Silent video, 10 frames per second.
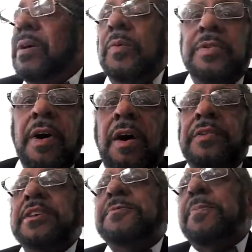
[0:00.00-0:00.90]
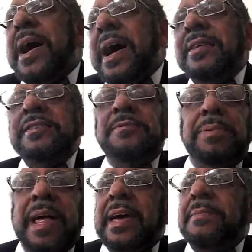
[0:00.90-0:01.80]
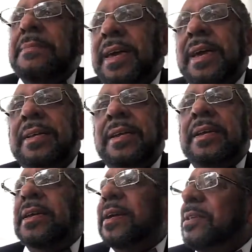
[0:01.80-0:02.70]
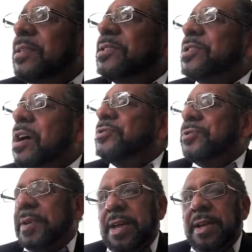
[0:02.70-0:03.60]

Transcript: with all these polished black men in this country,